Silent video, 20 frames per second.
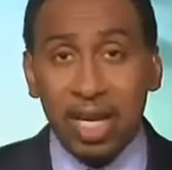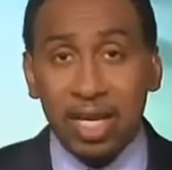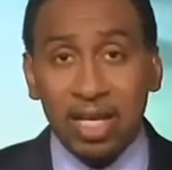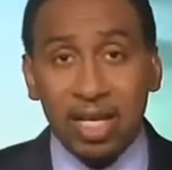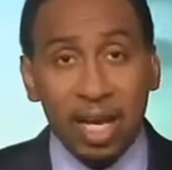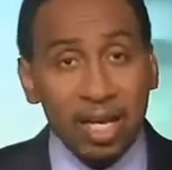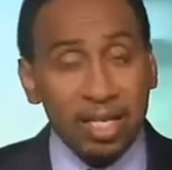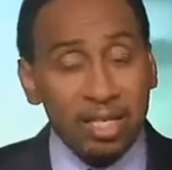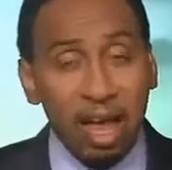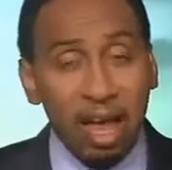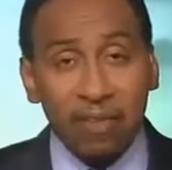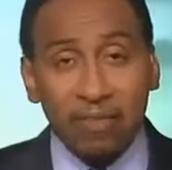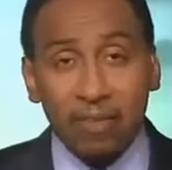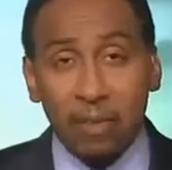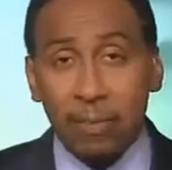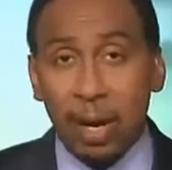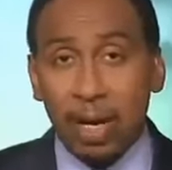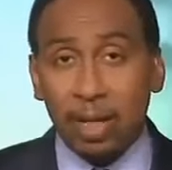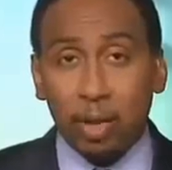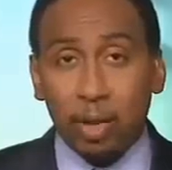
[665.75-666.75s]
He does
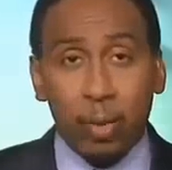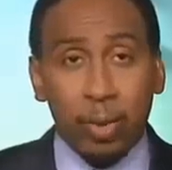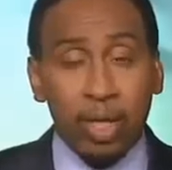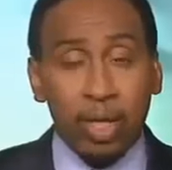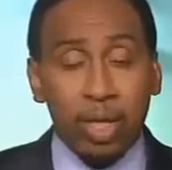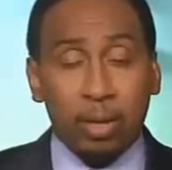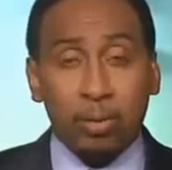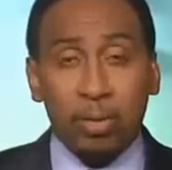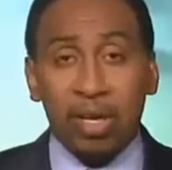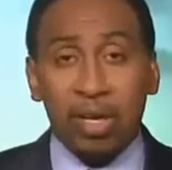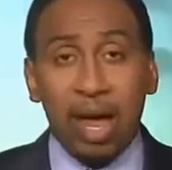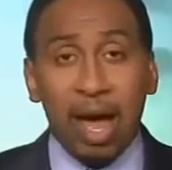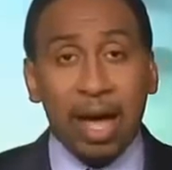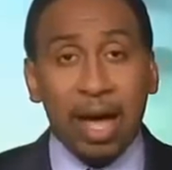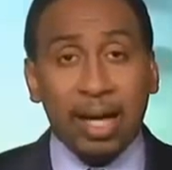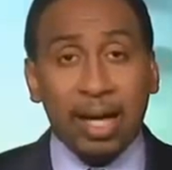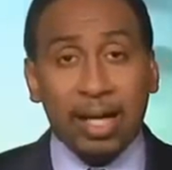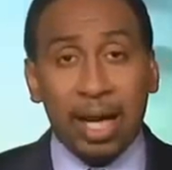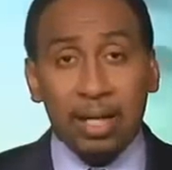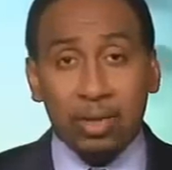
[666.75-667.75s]
have about 23
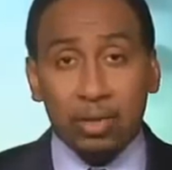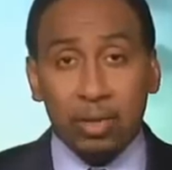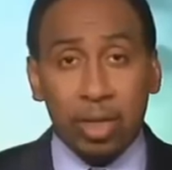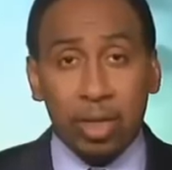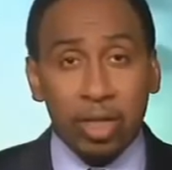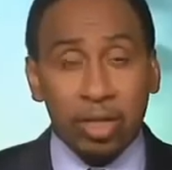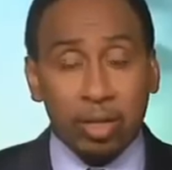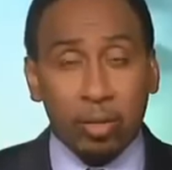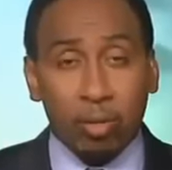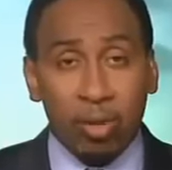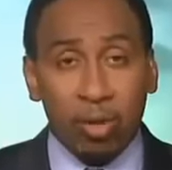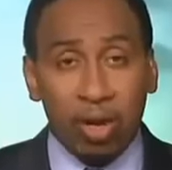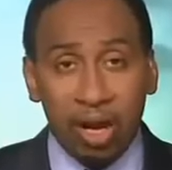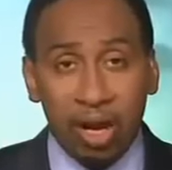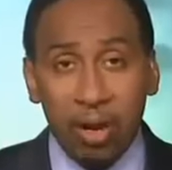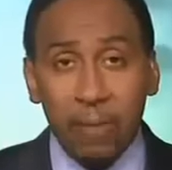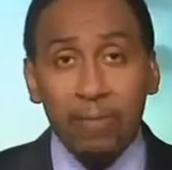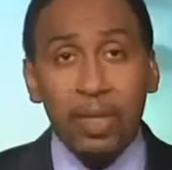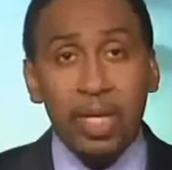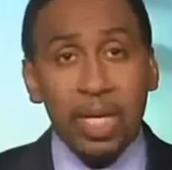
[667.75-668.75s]
knockouts on his
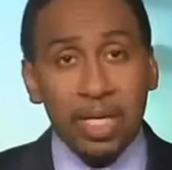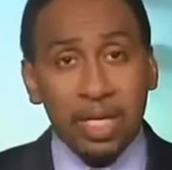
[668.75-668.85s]
career.